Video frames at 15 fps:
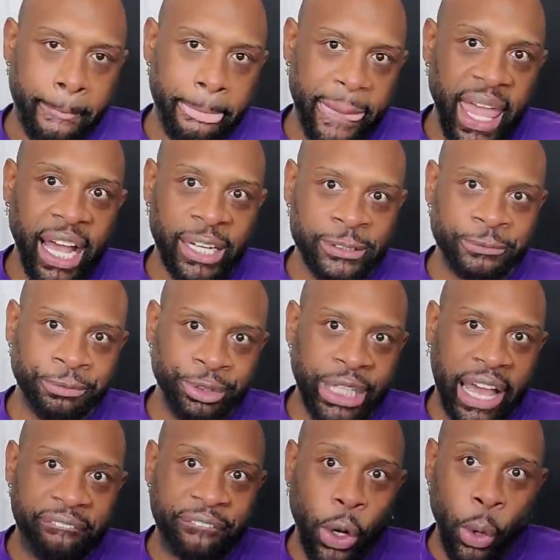Now, we
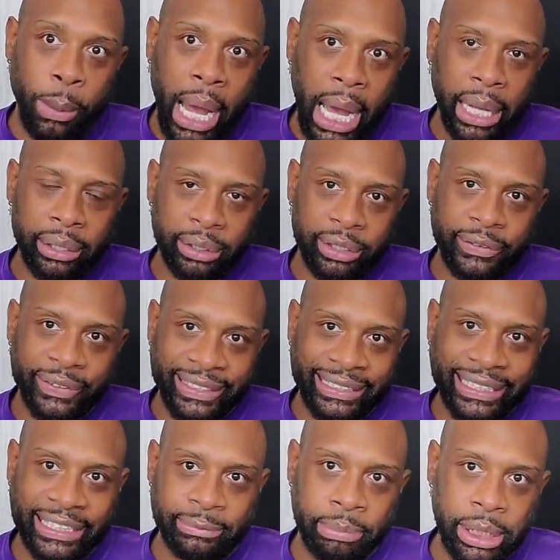got four bottles for
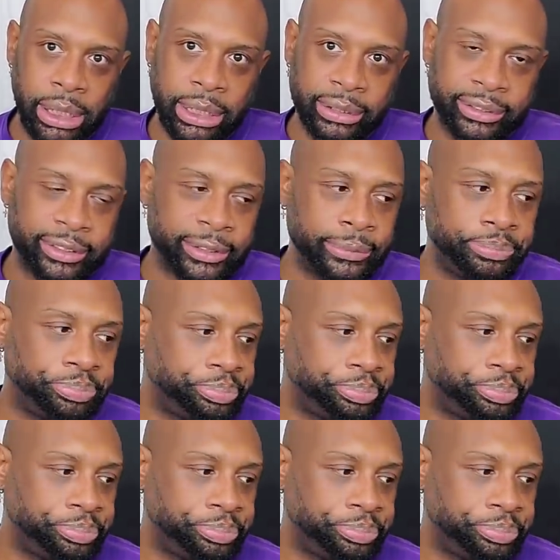six bucks.